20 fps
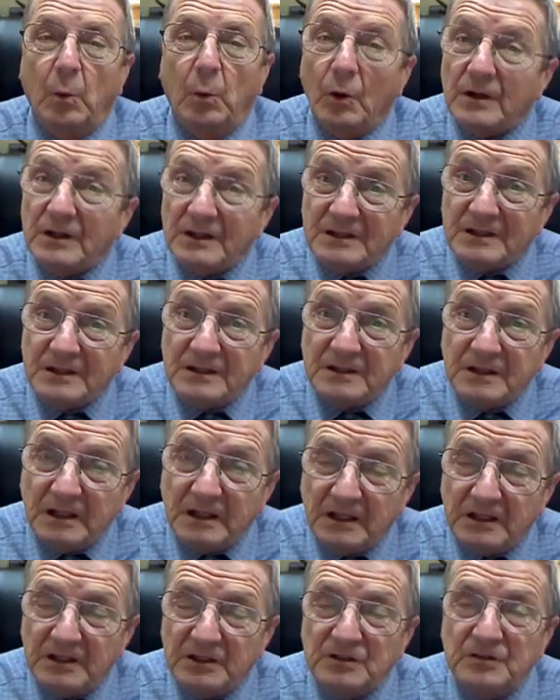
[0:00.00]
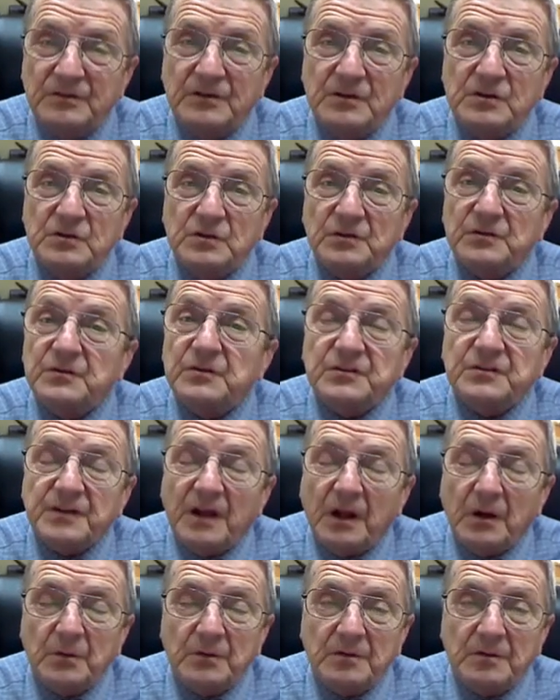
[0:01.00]
working individuals, your
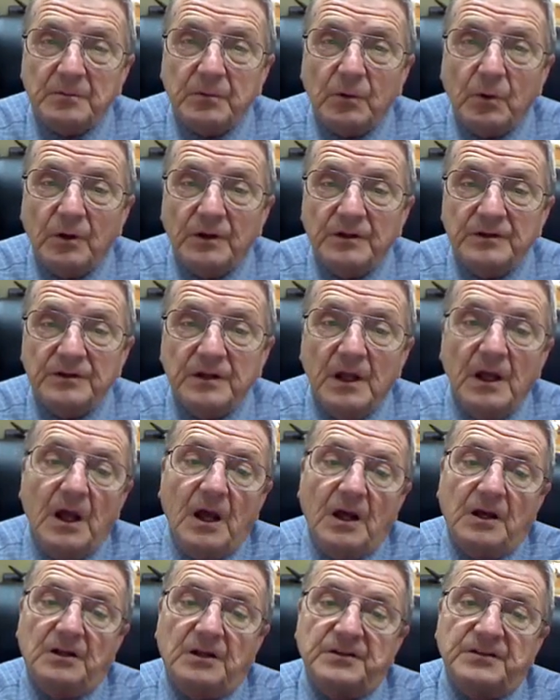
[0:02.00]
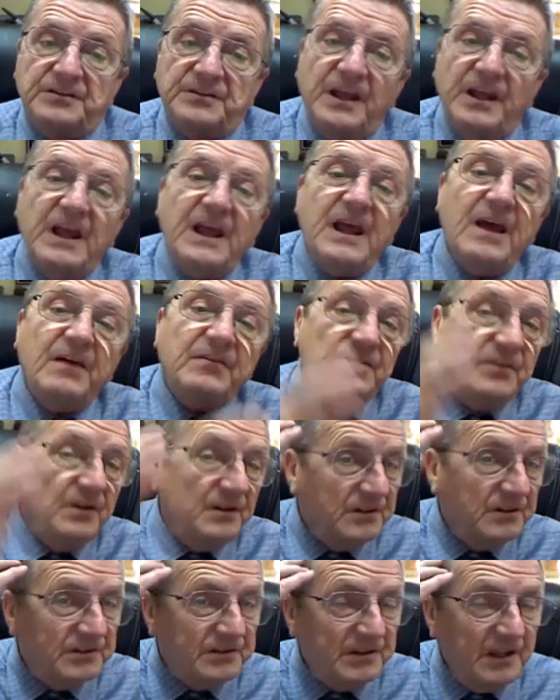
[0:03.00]
salary employees, because they have
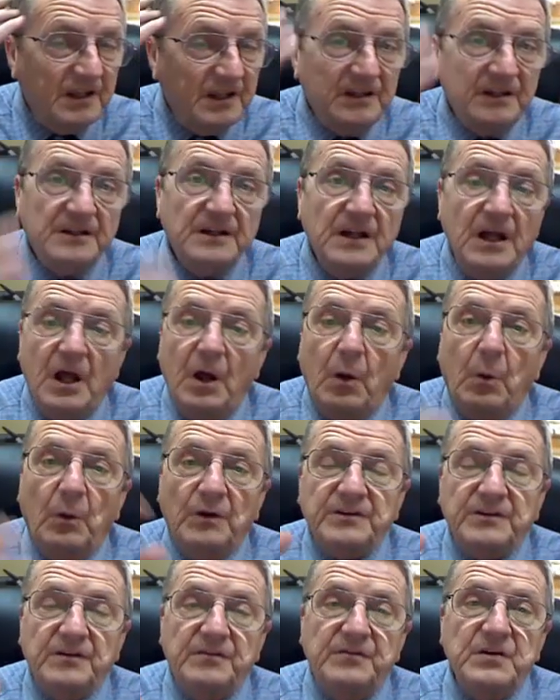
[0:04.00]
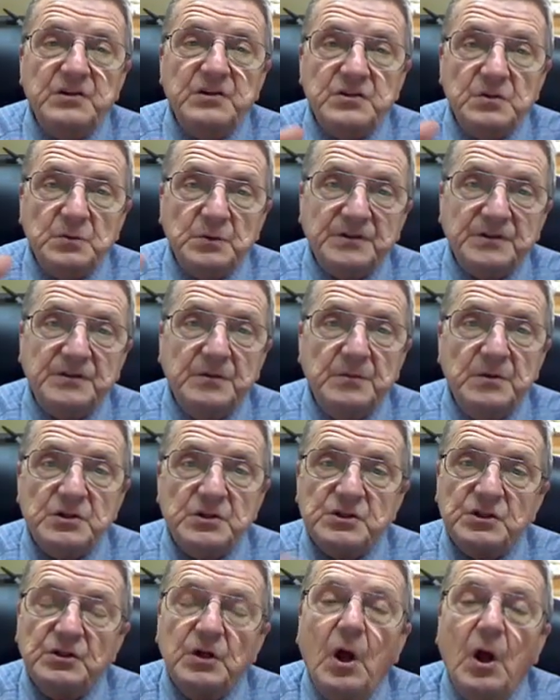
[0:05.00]
to understand what's the vision, what's the
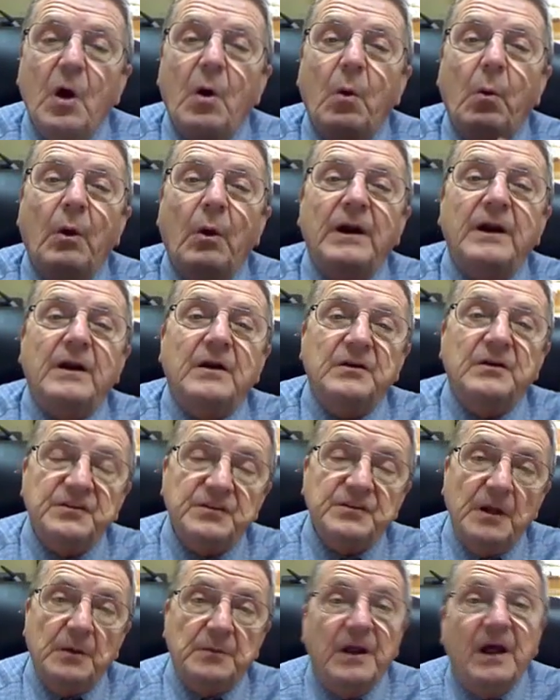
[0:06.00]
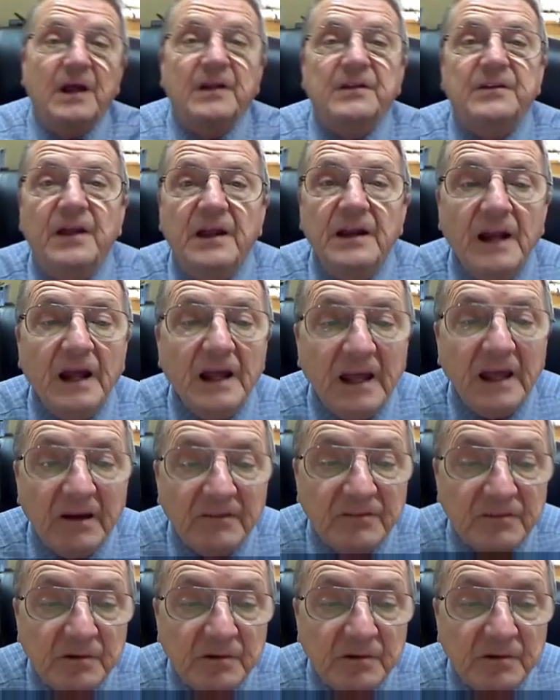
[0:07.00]
mission, what are the steps. Then I